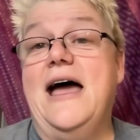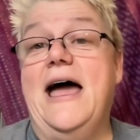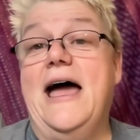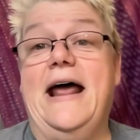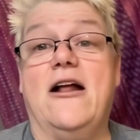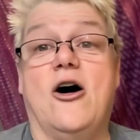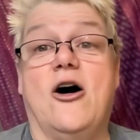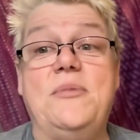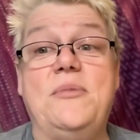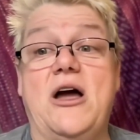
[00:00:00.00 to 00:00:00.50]

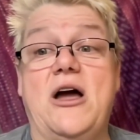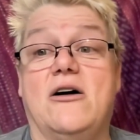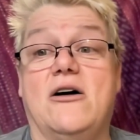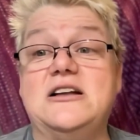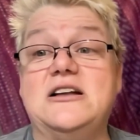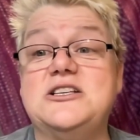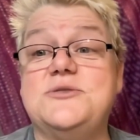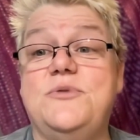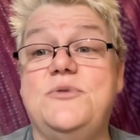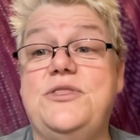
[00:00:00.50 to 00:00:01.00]
And I'll be
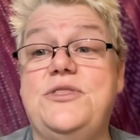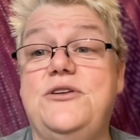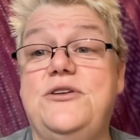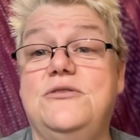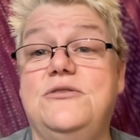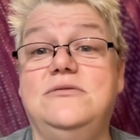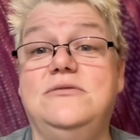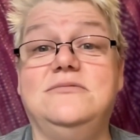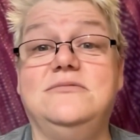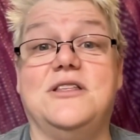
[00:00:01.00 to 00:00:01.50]
honest with
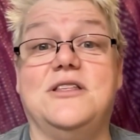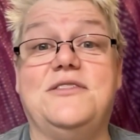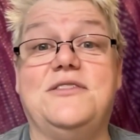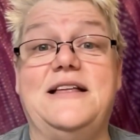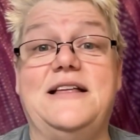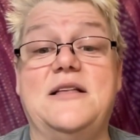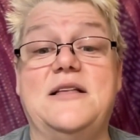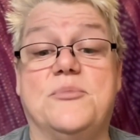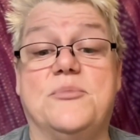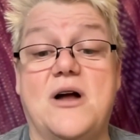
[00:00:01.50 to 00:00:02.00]
you, the
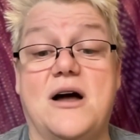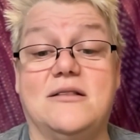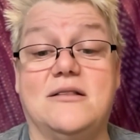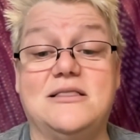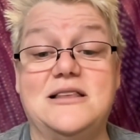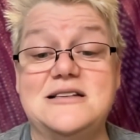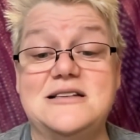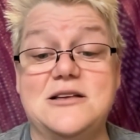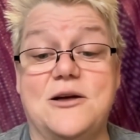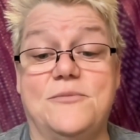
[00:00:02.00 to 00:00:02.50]
thing that
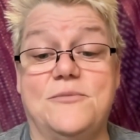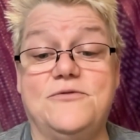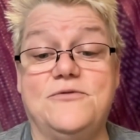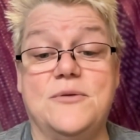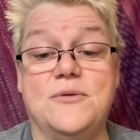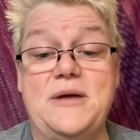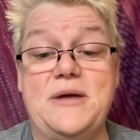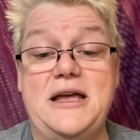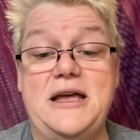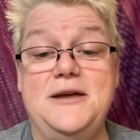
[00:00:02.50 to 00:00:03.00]
brought this up
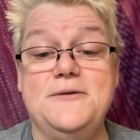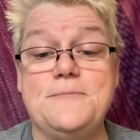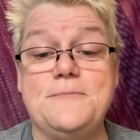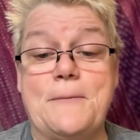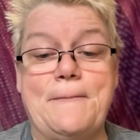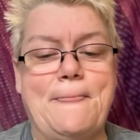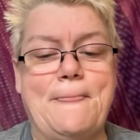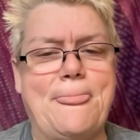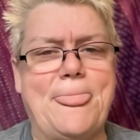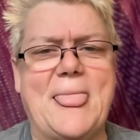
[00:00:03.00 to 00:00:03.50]
for me
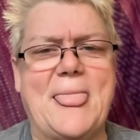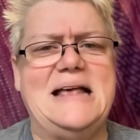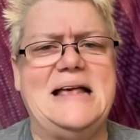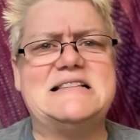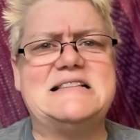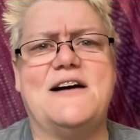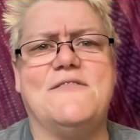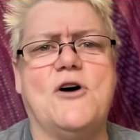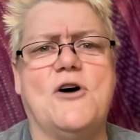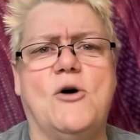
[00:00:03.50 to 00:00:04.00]

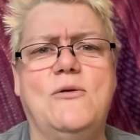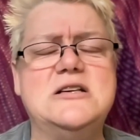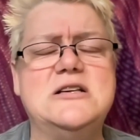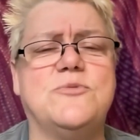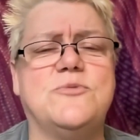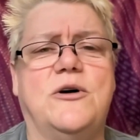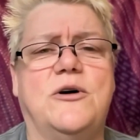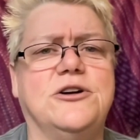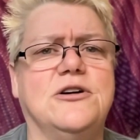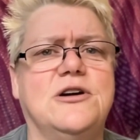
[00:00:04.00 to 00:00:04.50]
is I've
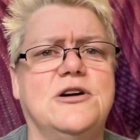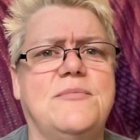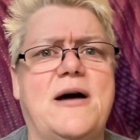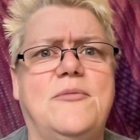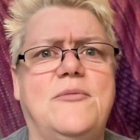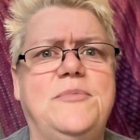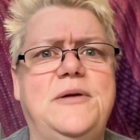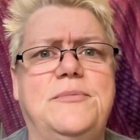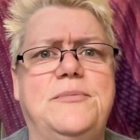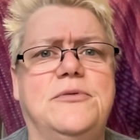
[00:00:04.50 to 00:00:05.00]
always wondered
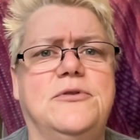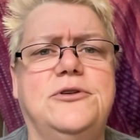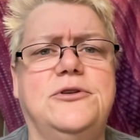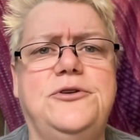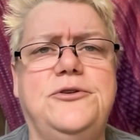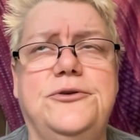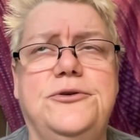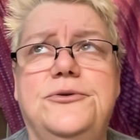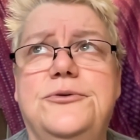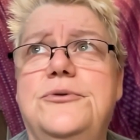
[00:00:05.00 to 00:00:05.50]
about people
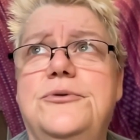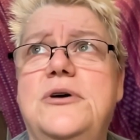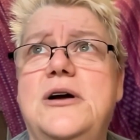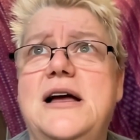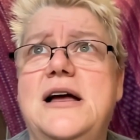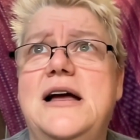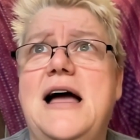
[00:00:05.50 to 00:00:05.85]
who,